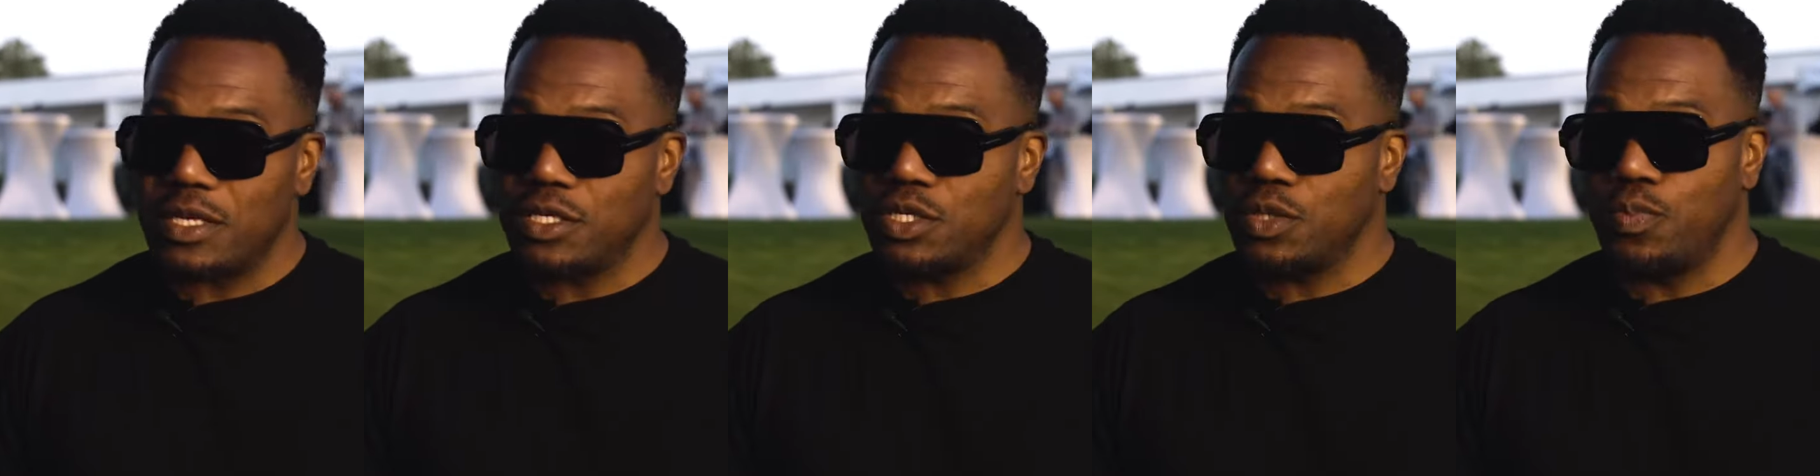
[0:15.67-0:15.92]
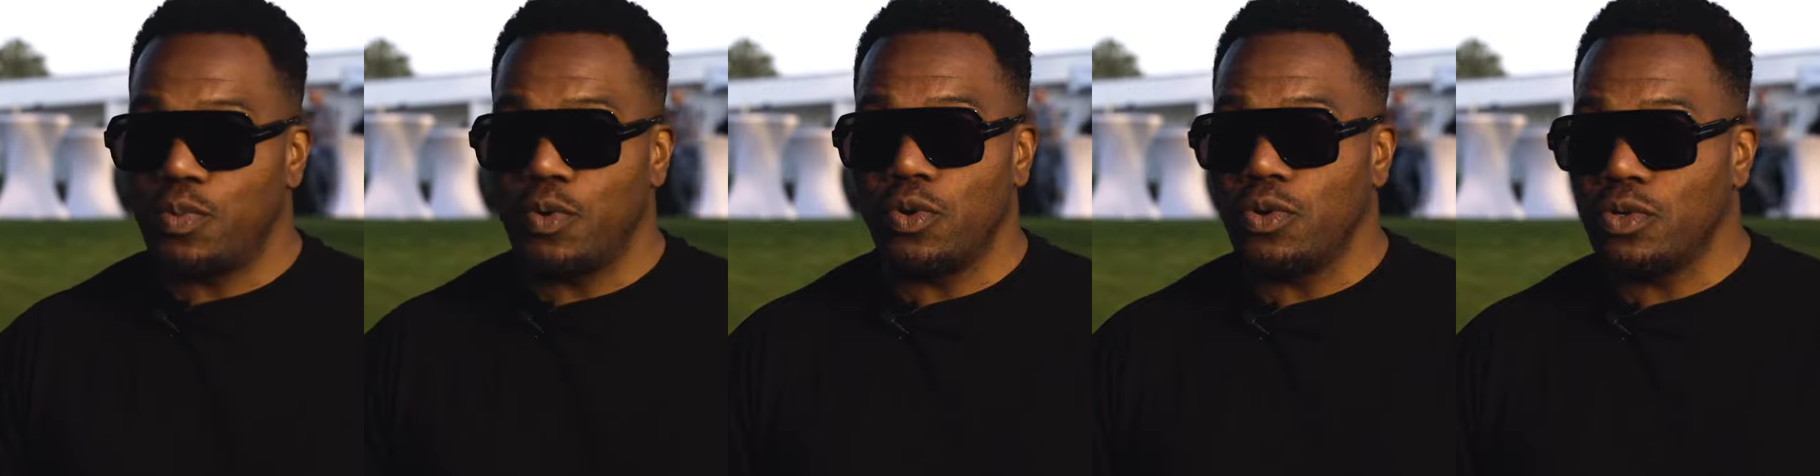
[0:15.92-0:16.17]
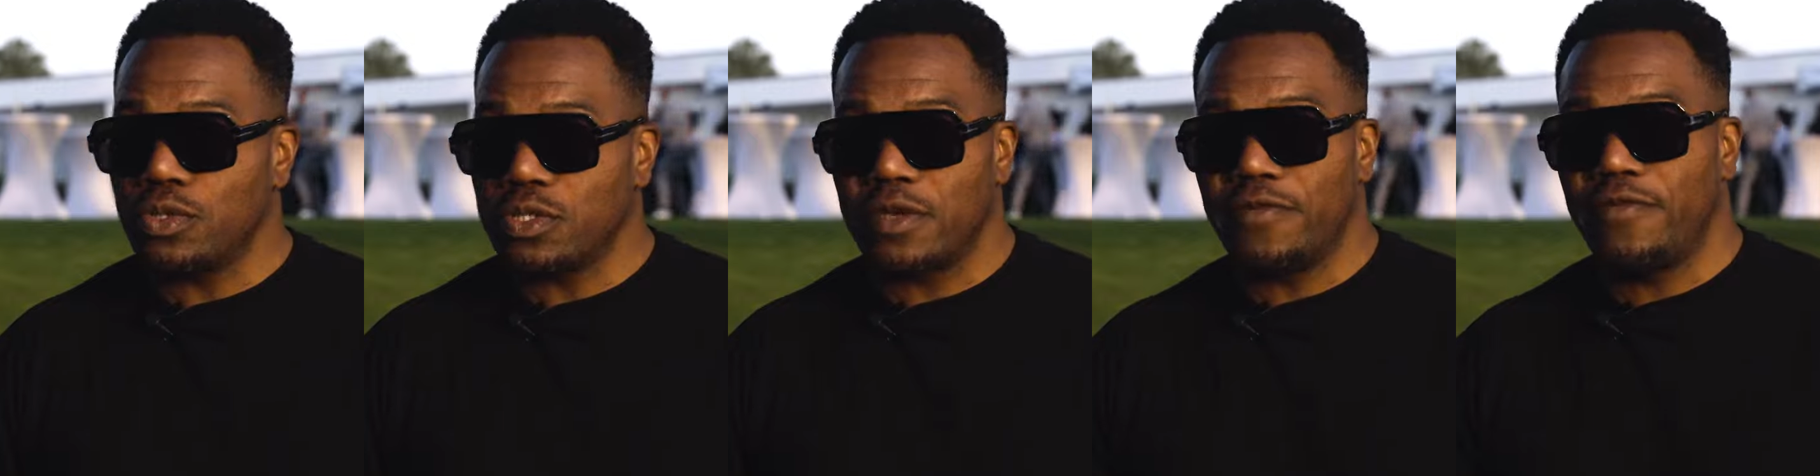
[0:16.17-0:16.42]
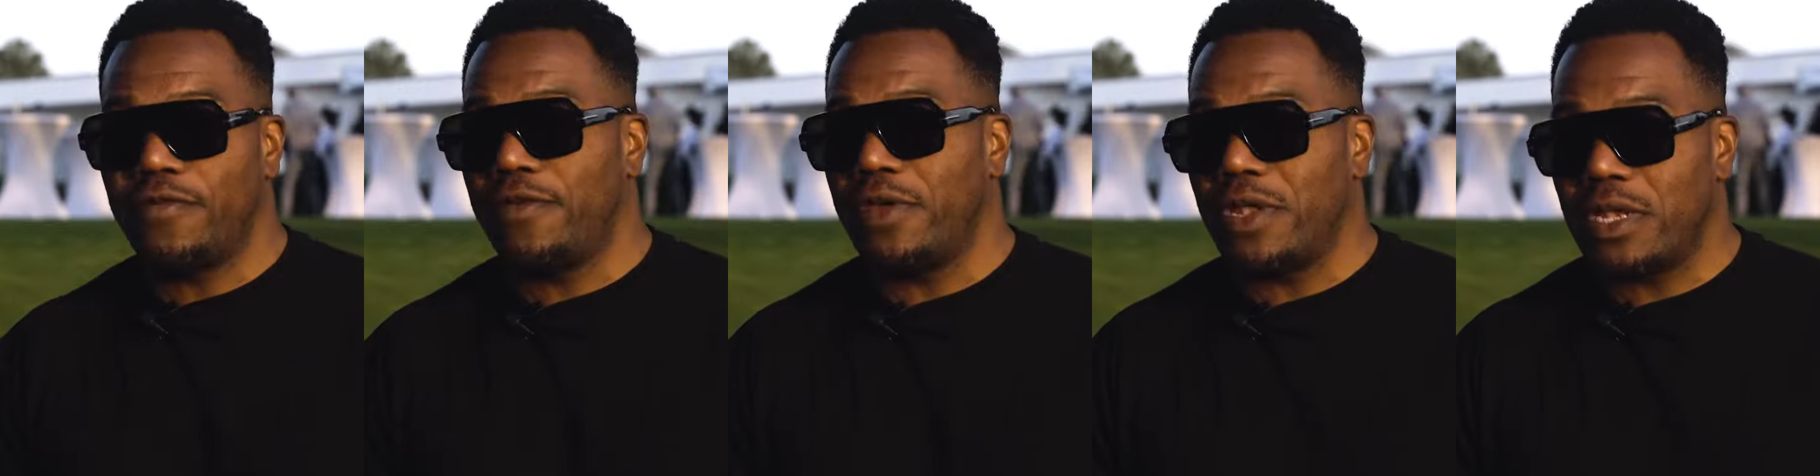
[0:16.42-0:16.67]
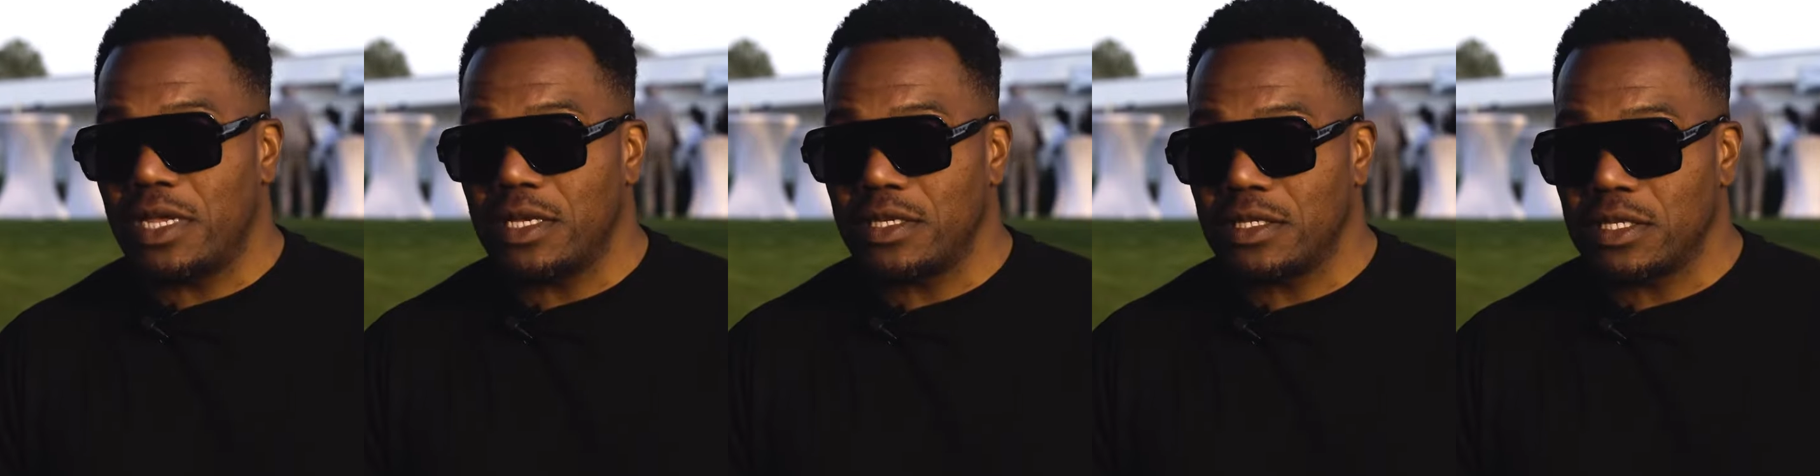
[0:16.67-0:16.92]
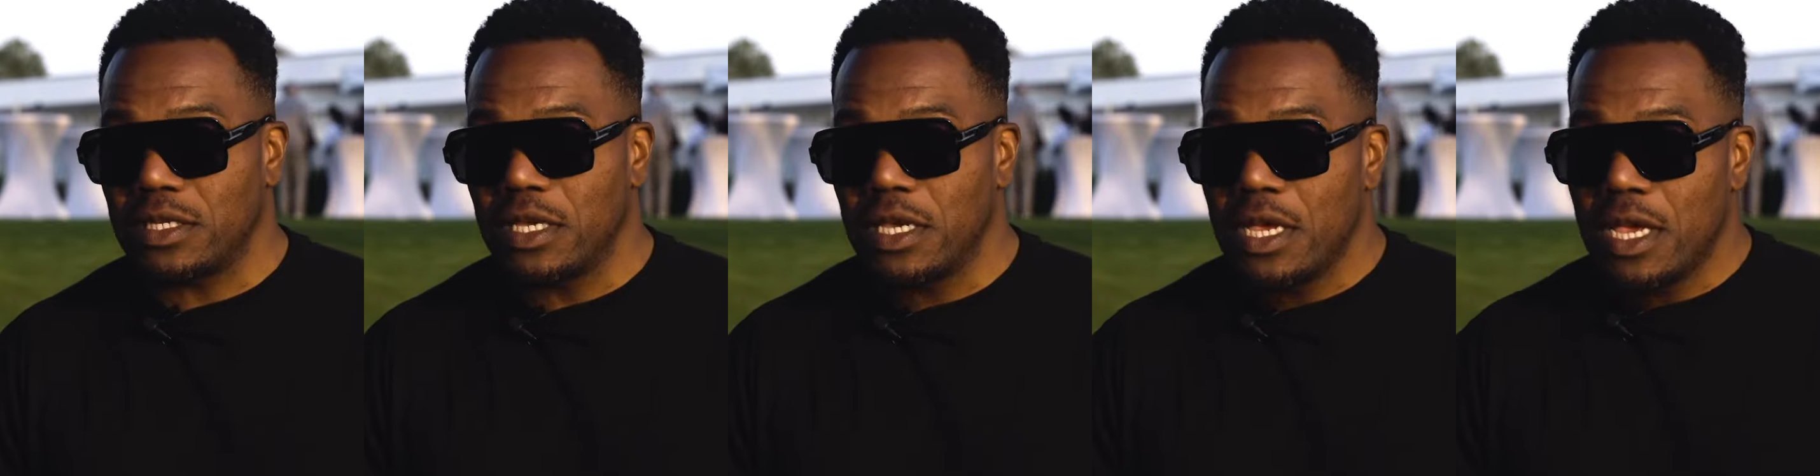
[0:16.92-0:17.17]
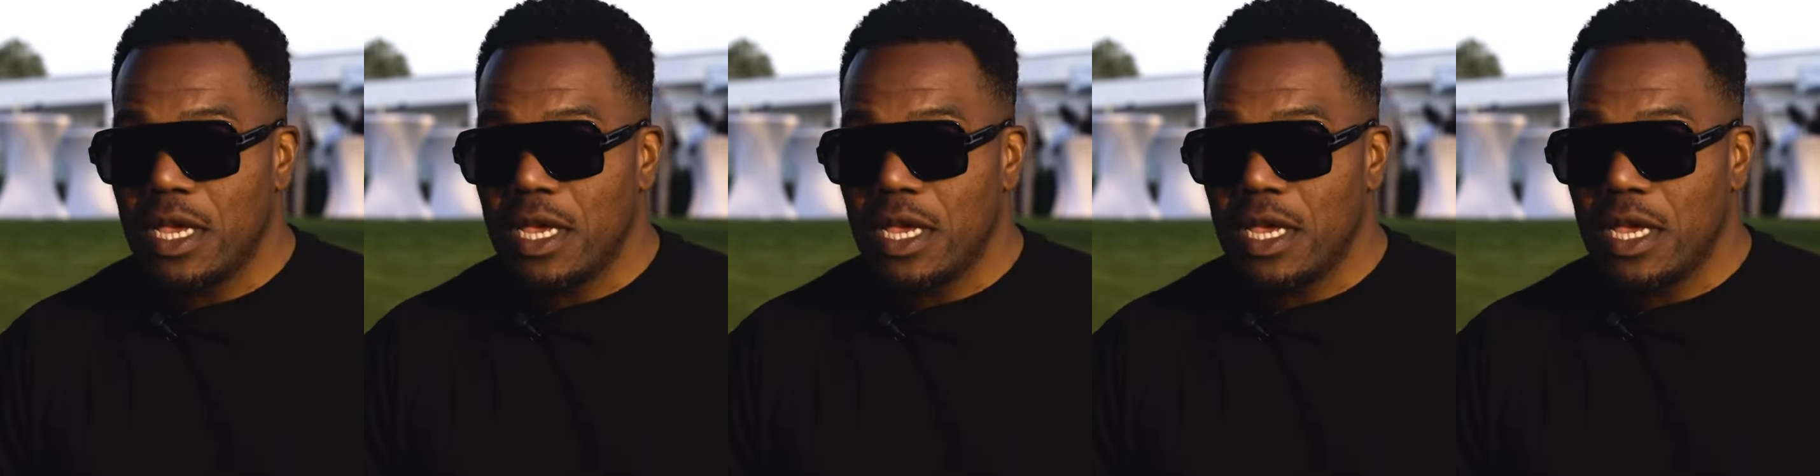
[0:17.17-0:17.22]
sports and fitness,